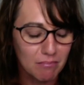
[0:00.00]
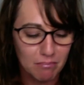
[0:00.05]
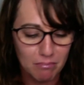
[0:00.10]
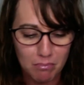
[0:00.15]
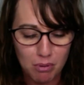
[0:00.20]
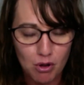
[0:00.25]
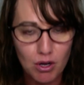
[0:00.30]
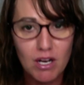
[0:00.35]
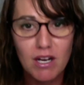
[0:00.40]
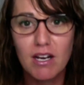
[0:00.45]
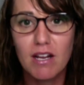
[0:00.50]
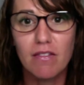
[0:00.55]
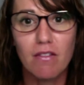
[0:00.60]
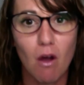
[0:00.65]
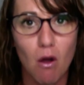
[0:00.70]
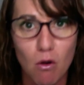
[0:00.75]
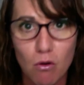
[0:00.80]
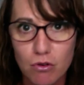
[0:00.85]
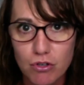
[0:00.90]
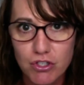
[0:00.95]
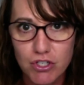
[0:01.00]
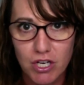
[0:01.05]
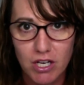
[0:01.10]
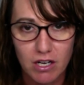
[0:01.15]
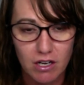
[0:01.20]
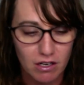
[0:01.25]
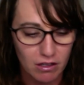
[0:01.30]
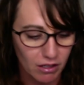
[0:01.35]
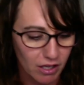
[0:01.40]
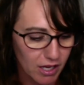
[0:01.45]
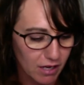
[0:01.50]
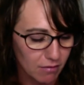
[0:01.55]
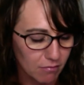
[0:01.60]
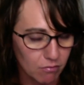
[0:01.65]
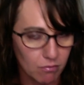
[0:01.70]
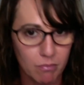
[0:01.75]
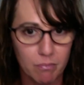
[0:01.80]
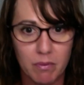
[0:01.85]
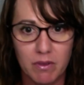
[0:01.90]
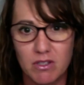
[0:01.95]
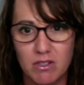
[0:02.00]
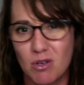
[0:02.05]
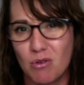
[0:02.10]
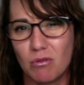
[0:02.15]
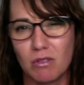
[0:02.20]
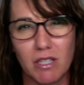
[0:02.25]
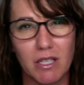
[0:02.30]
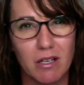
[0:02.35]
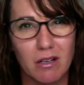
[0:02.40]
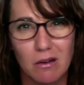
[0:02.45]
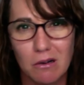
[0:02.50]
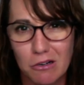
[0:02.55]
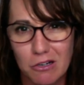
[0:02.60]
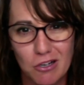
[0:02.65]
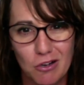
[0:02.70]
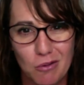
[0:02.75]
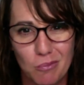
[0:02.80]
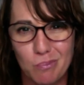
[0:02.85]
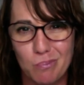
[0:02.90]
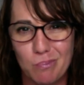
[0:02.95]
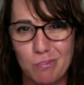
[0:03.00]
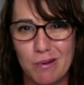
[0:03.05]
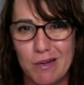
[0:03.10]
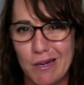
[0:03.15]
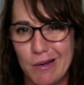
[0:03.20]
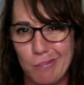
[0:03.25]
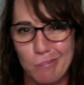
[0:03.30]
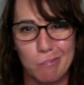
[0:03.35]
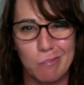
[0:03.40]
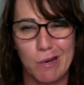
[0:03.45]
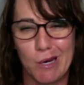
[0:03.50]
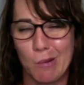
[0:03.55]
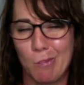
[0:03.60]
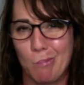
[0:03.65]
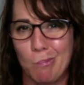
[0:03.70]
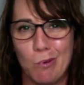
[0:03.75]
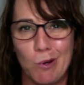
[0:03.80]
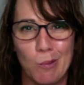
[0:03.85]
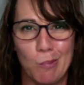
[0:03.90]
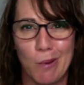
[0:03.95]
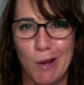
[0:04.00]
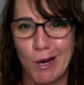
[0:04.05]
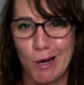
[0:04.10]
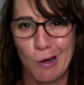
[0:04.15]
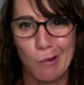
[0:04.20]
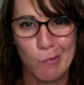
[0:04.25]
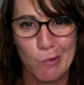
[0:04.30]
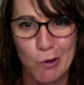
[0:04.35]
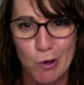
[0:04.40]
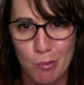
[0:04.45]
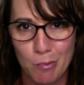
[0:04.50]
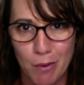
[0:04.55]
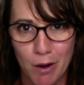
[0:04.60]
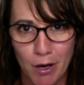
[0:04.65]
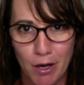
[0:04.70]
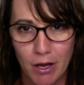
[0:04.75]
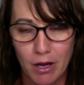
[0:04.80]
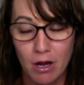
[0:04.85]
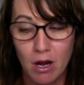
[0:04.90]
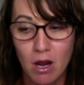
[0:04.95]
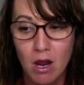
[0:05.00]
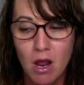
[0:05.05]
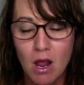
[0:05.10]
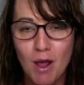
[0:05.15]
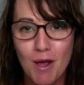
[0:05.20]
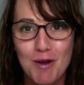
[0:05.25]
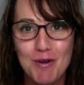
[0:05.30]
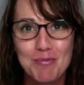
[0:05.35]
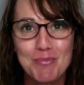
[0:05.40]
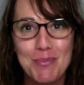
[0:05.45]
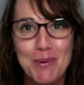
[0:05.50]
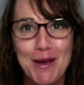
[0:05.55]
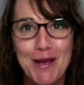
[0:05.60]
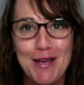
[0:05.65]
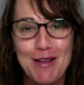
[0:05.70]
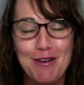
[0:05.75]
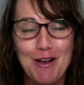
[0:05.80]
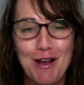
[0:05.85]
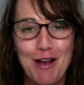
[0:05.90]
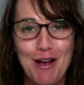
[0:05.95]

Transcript: put it in the ocean and but don't litter. Put it back up in your bucket. But